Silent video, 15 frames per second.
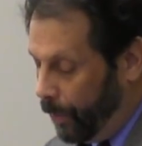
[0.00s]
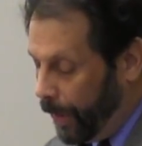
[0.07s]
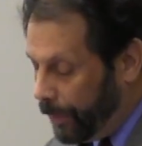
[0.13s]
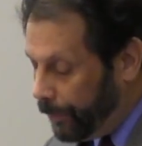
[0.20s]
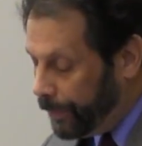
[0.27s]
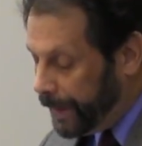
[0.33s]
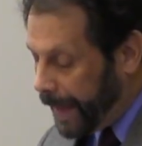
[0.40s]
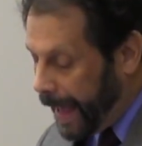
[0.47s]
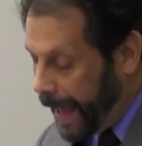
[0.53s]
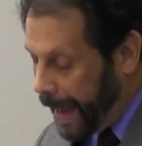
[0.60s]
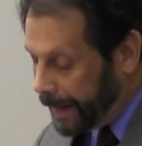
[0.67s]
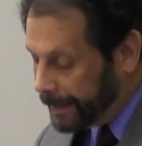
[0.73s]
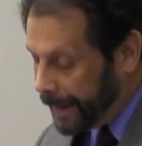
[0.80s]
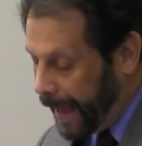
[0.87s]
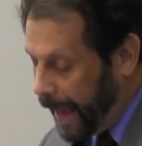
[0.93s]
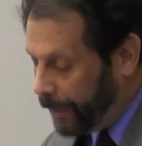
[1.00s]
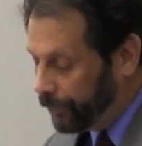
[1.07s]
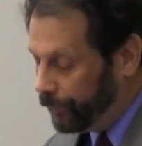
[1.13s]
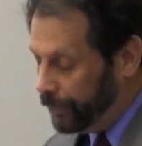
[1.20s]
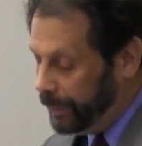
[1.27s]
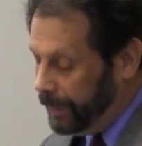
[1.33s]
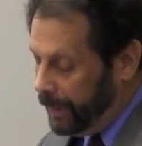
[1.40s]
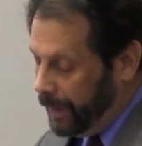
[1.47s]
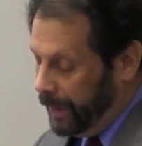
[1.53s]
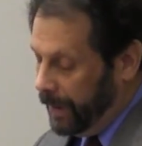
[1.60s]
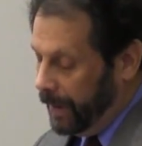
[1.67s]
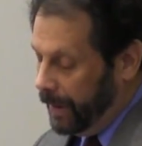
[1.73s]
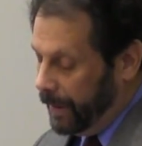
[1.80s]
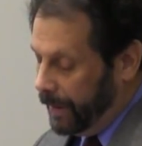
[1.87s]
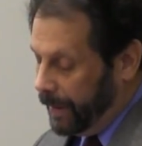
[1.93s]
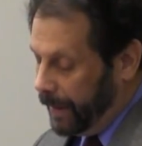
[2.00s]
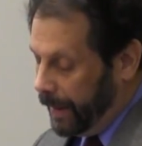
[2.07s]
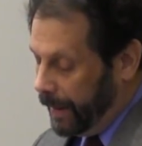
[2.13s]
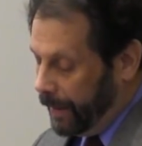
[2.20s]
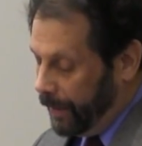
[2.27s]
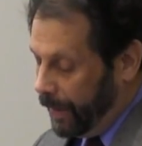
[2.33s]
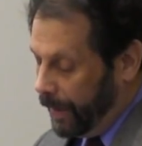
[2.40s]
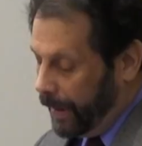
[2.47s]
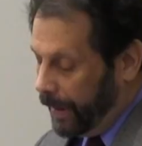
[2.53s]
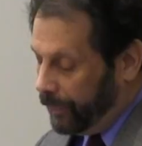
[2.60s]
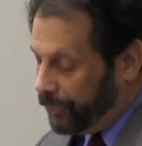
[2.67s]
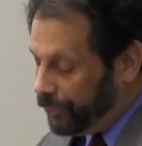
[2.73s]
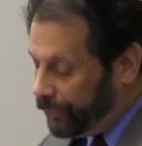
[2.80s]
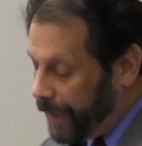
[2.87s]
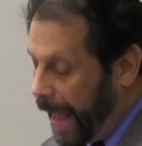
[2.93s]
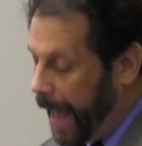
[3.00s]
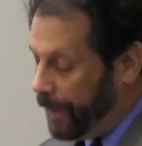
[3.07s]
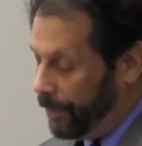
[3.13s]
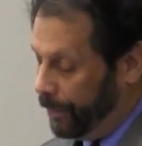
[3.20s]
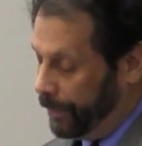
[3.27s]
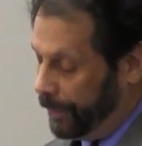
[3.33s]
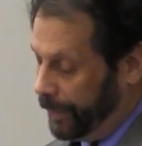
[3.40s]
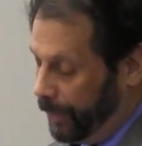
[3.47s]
Whether the act actually shattered